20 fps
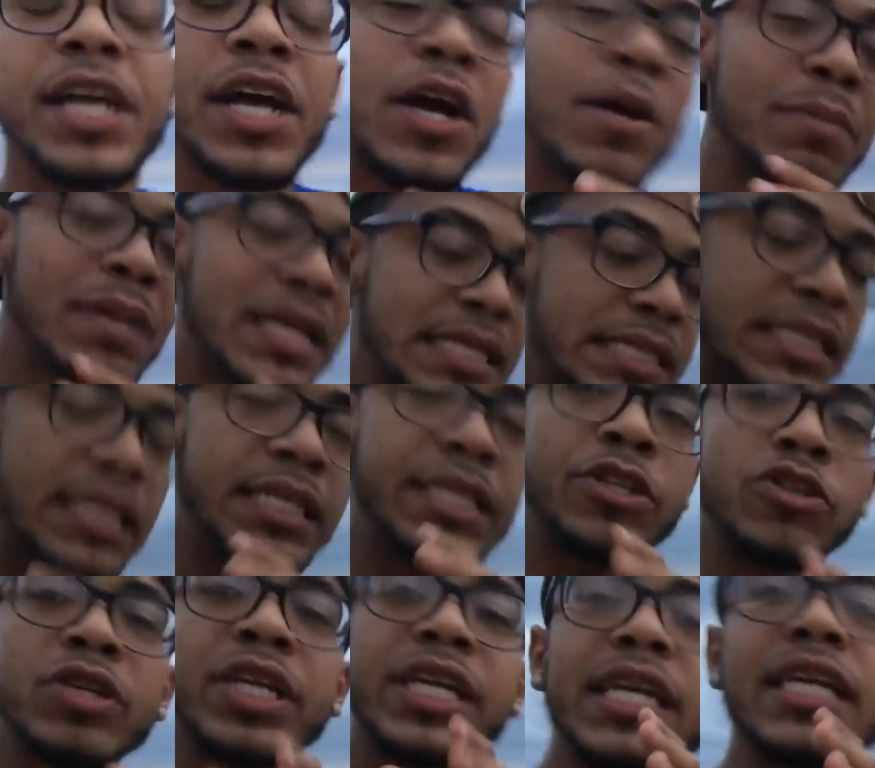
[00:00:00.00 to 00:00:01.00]
come, let's,
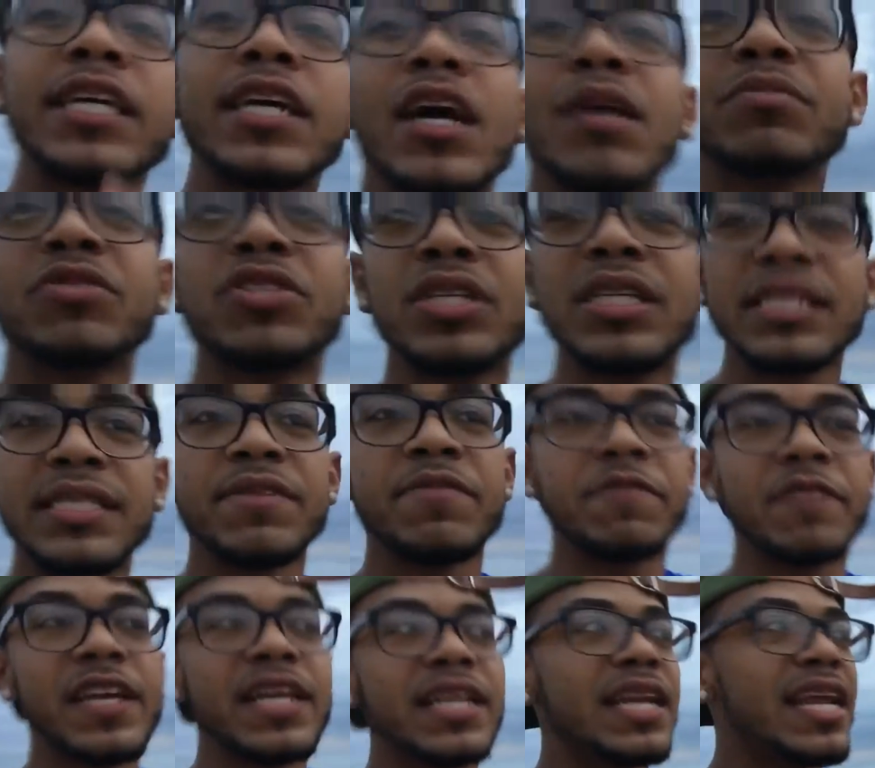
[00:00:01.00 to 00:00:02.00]
you can come to this
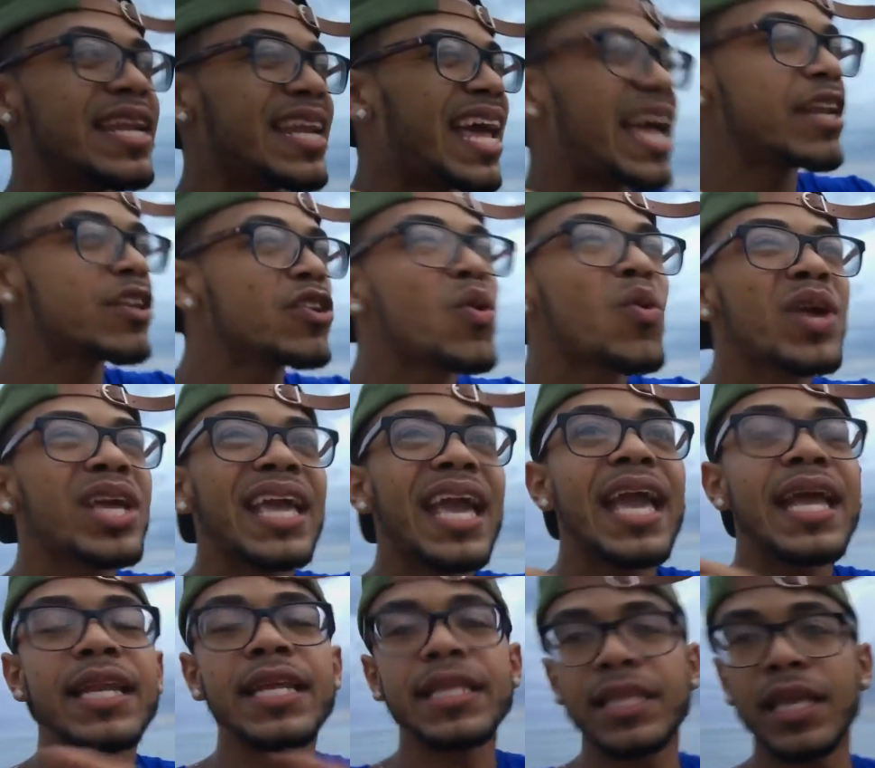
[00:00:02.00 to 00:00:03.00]
event not knowing
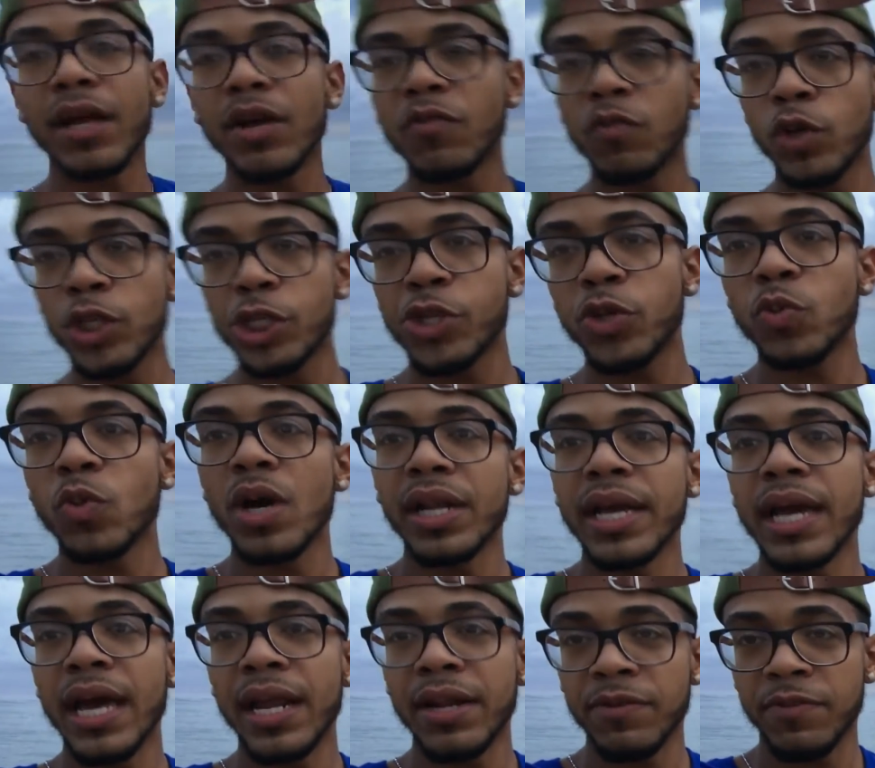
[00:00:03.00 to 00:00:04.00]
anything of what you
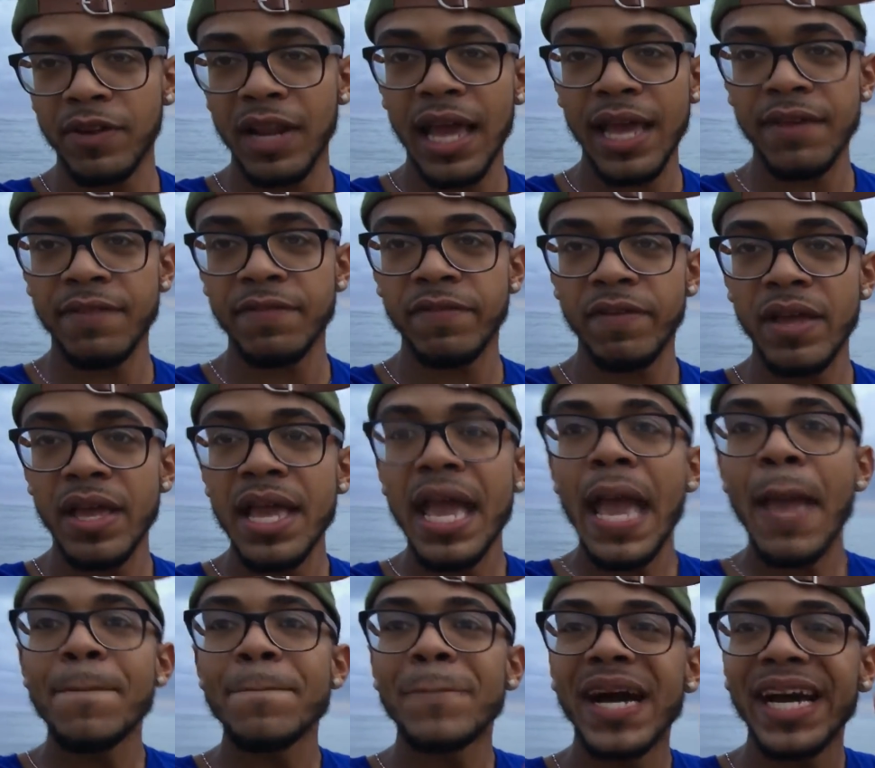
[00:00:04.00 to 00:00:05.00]
want out of life.
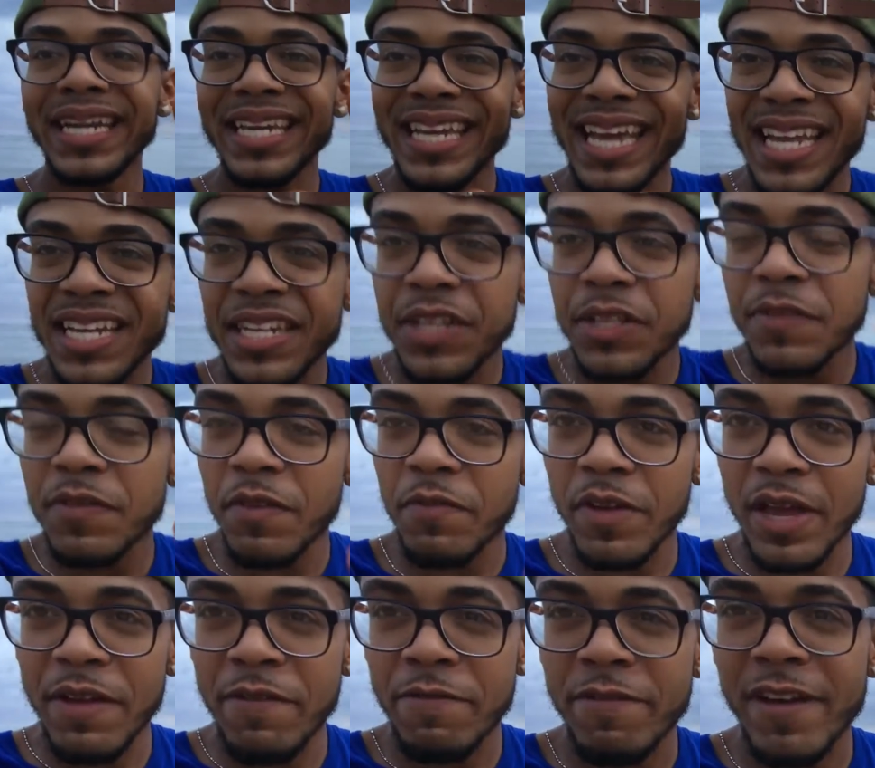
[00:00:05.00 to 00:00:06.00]
And by the end of the
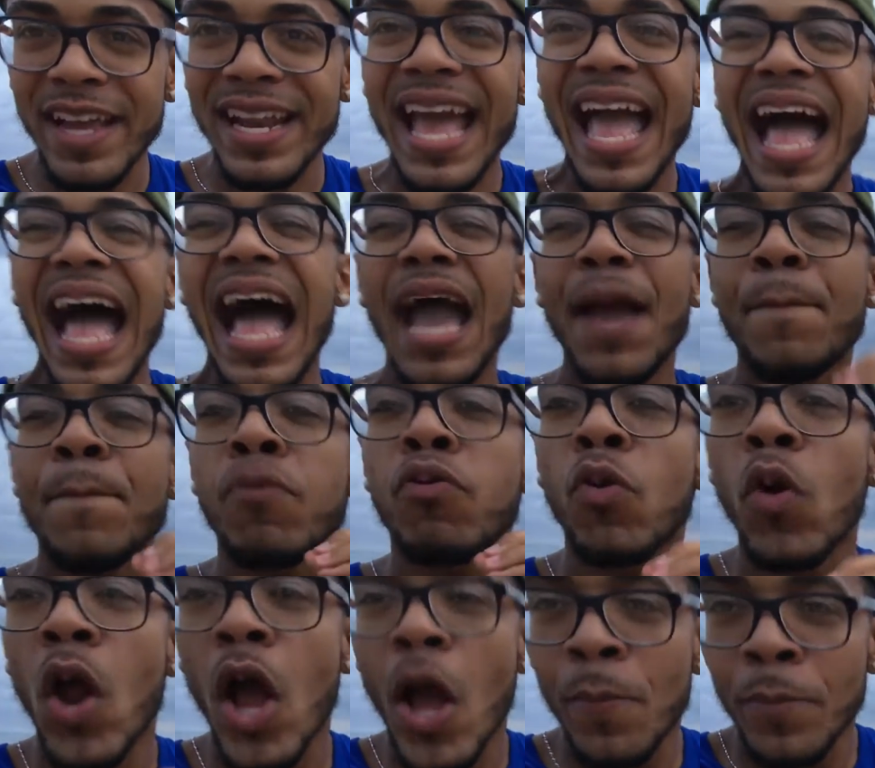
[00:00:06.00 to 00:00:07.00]
event, I
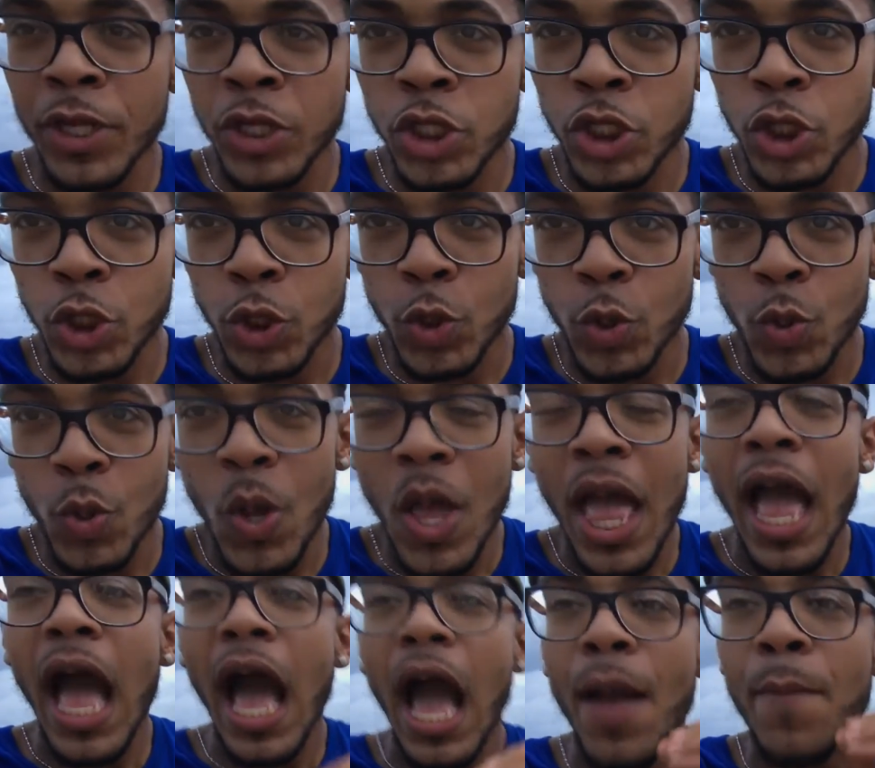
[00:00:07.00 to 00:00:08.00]
promise you,
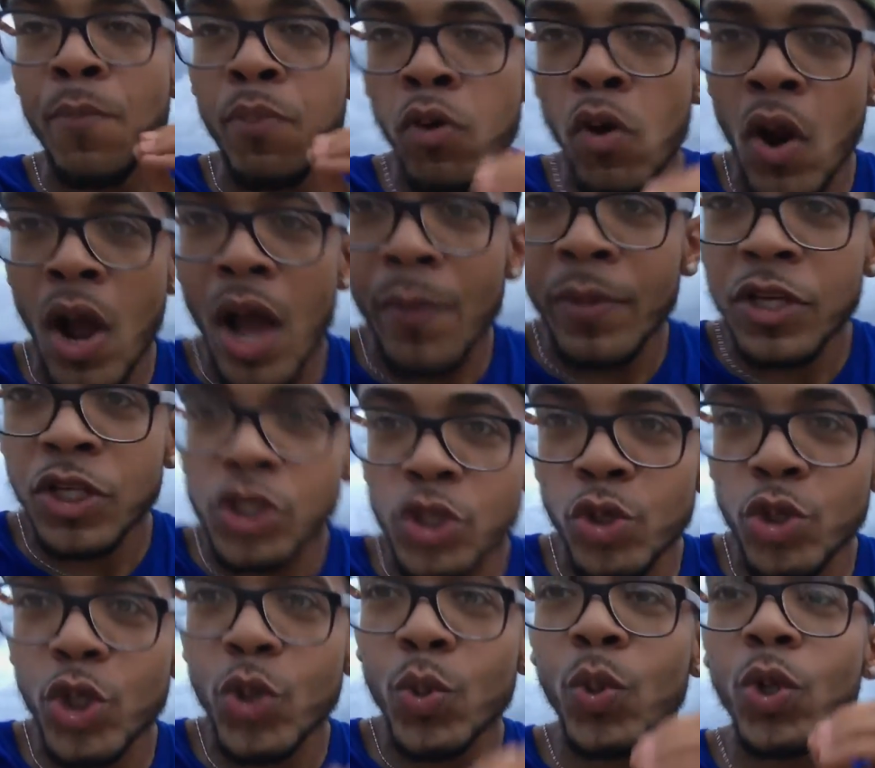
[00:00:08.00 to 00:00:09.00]
I promise you,
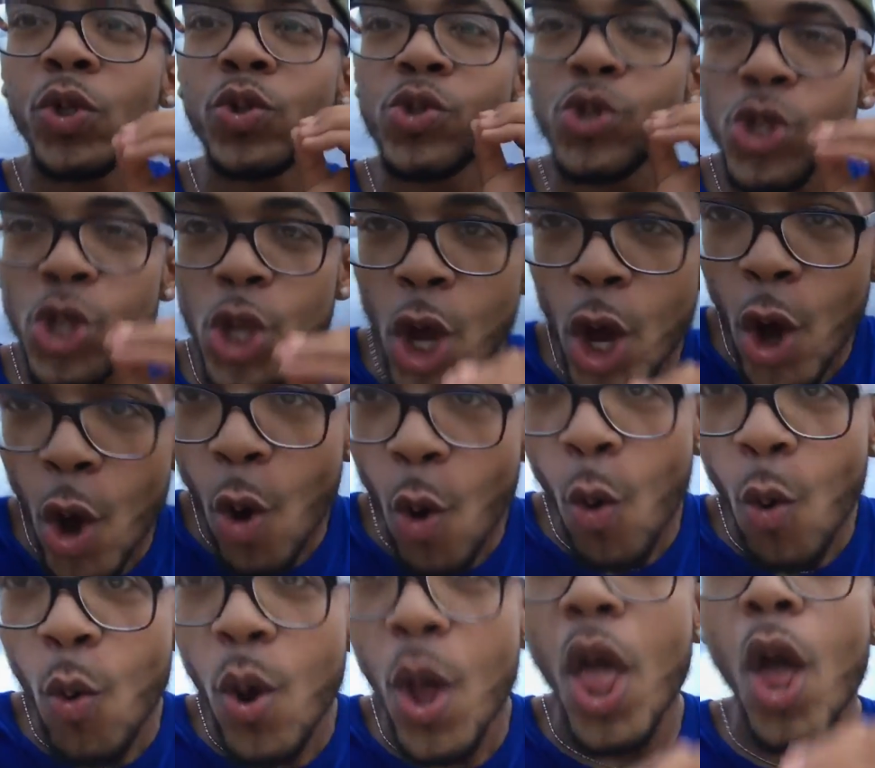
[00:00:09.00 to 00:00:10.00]
you will
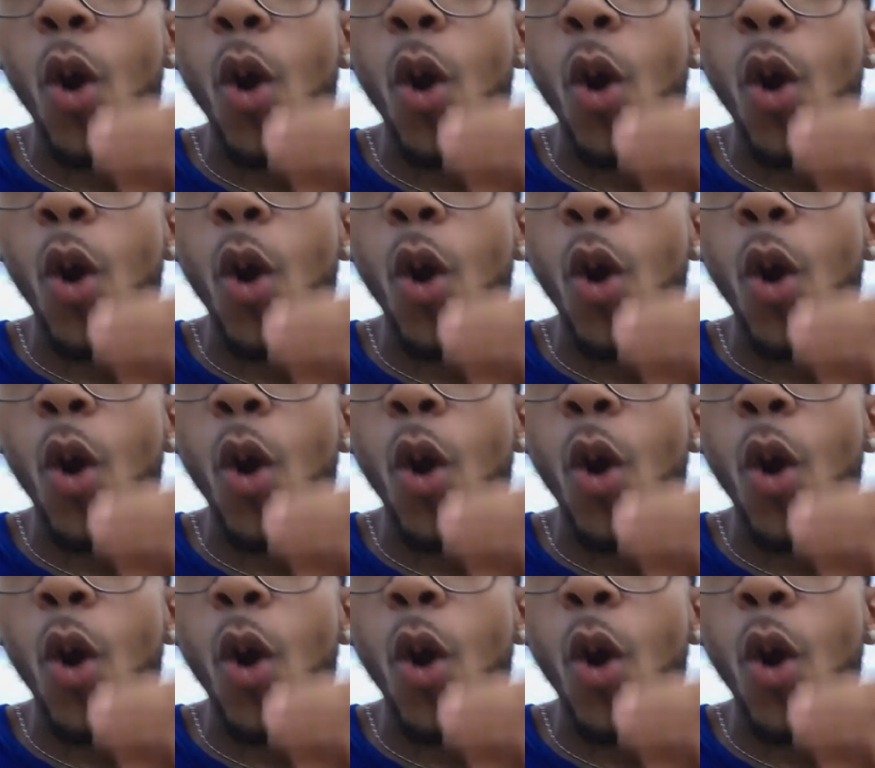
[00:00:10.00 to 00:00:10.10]
know